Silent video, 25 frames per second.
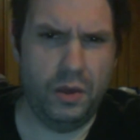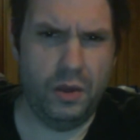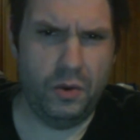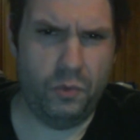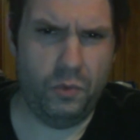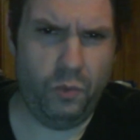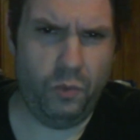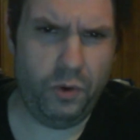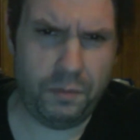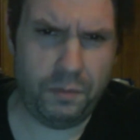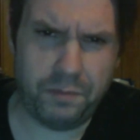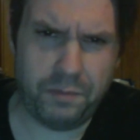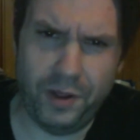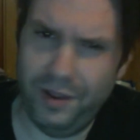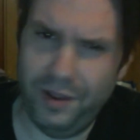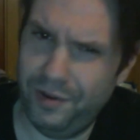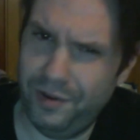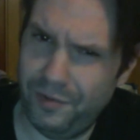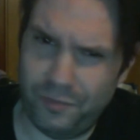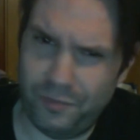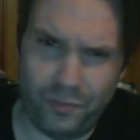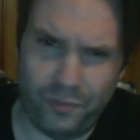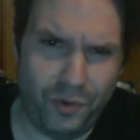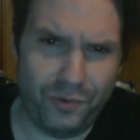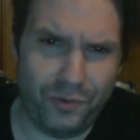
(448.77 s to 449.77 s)

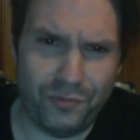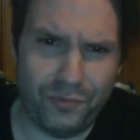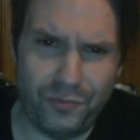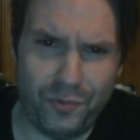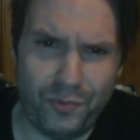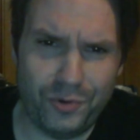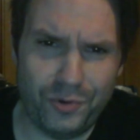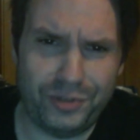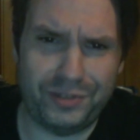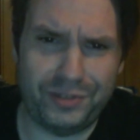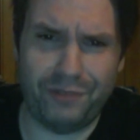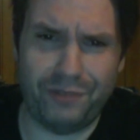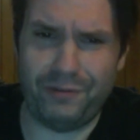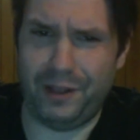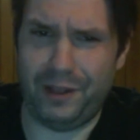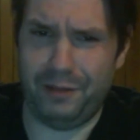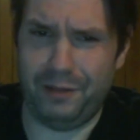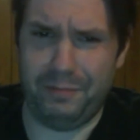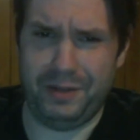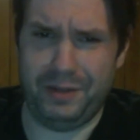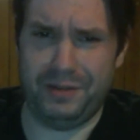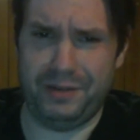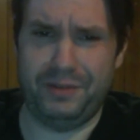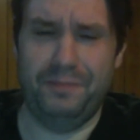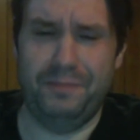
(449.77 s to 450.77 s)
Workforce
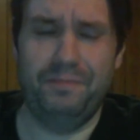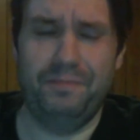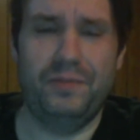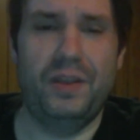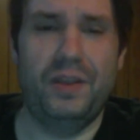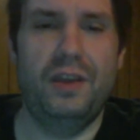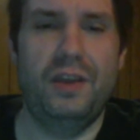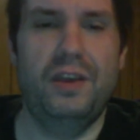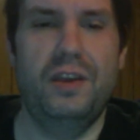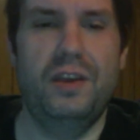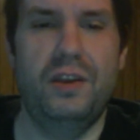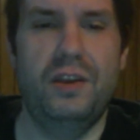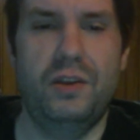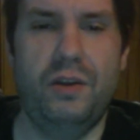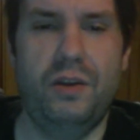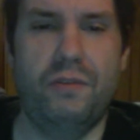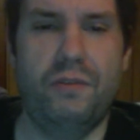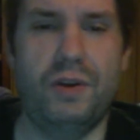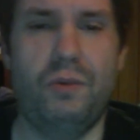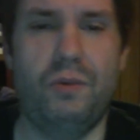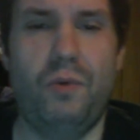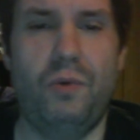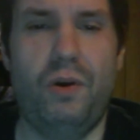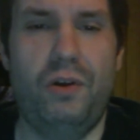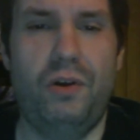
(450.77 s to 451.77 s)
development.
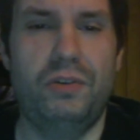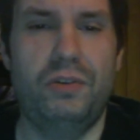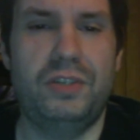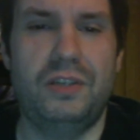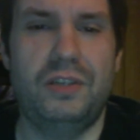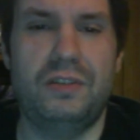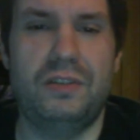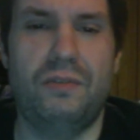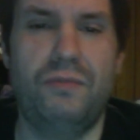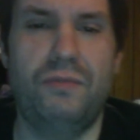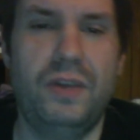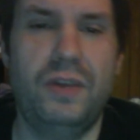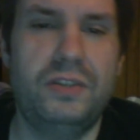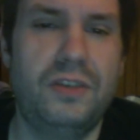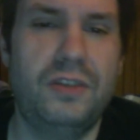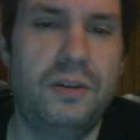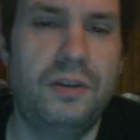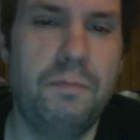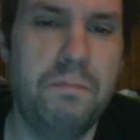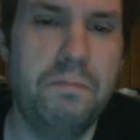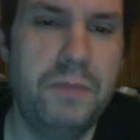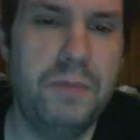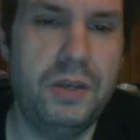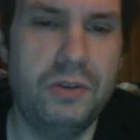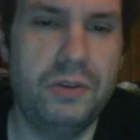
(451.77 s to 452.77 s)
Governor Walz has invested
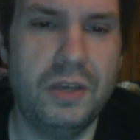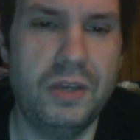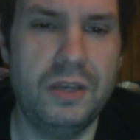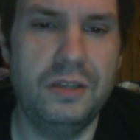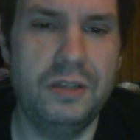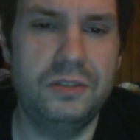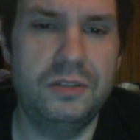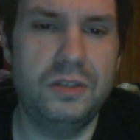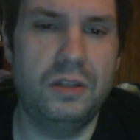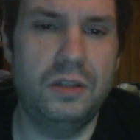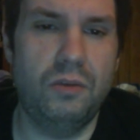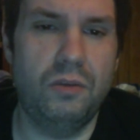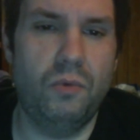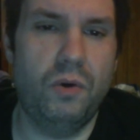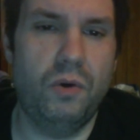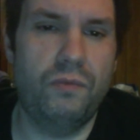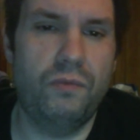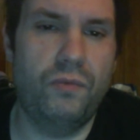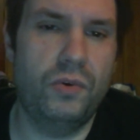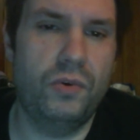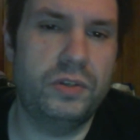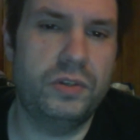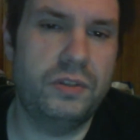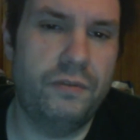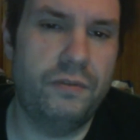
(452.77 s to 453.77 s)
millions in the
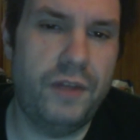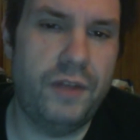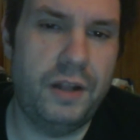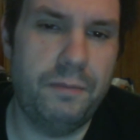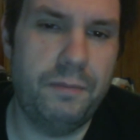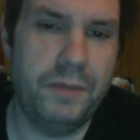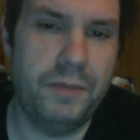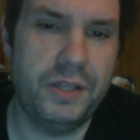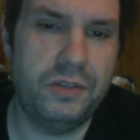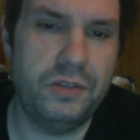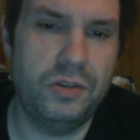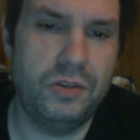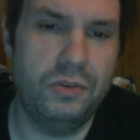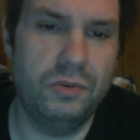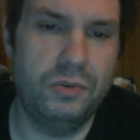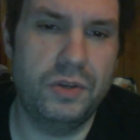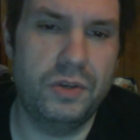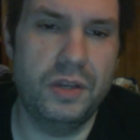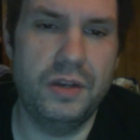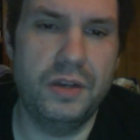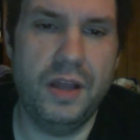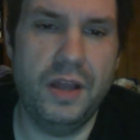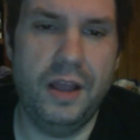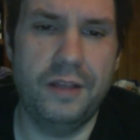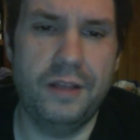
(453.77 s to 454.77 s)
workforce development to
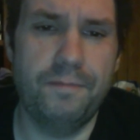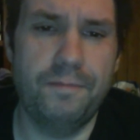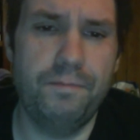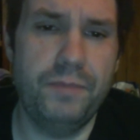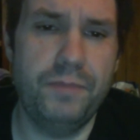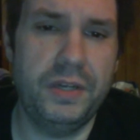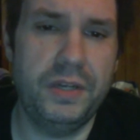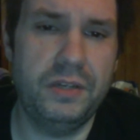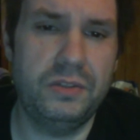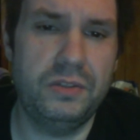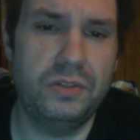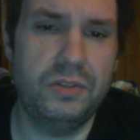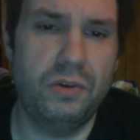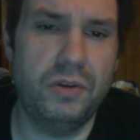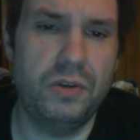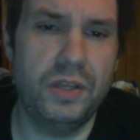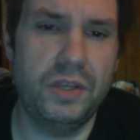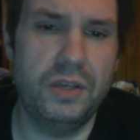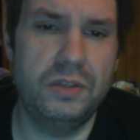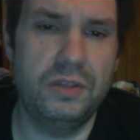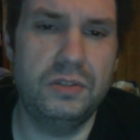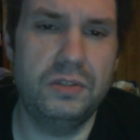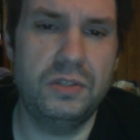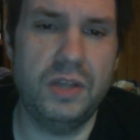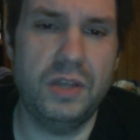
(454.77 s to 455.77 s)
connect
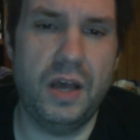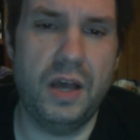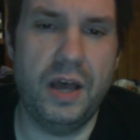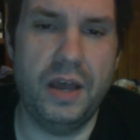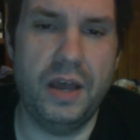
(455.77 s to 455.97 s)
Minnesotans to